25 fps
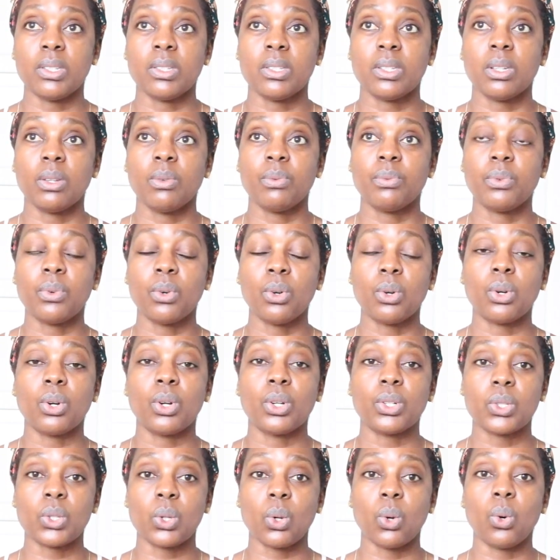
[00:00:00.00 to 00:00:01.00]

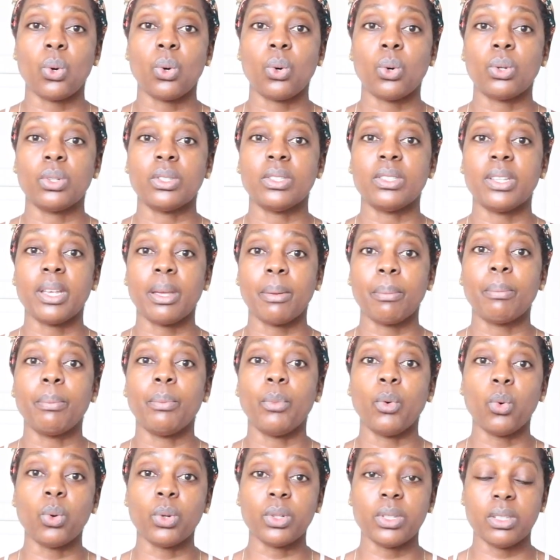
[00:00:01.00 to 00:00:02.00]
focus on them
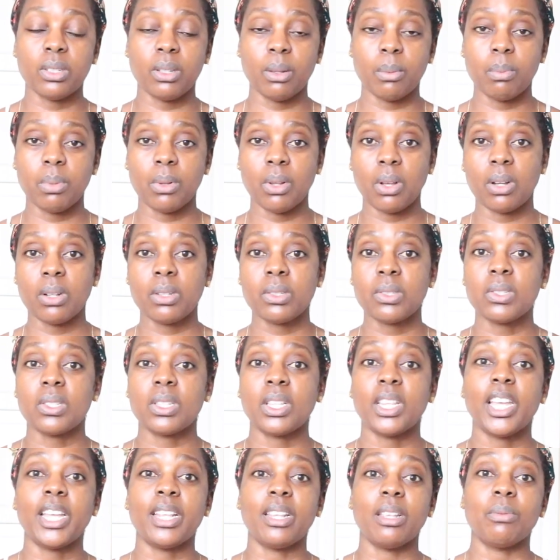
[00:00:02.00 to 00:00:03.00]
molding the blocks,
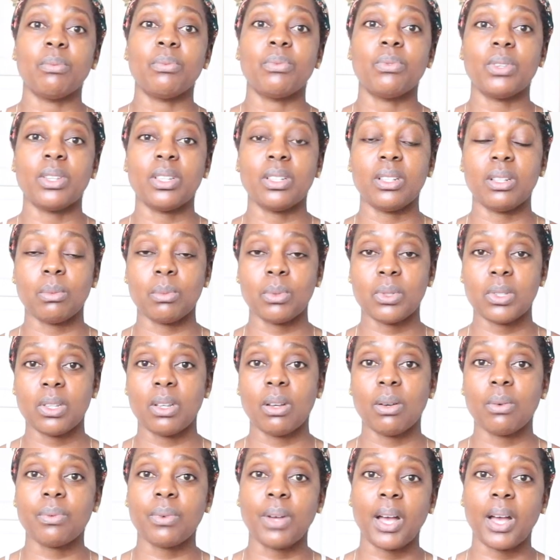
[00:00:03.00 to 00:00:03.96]
let them feed themselves,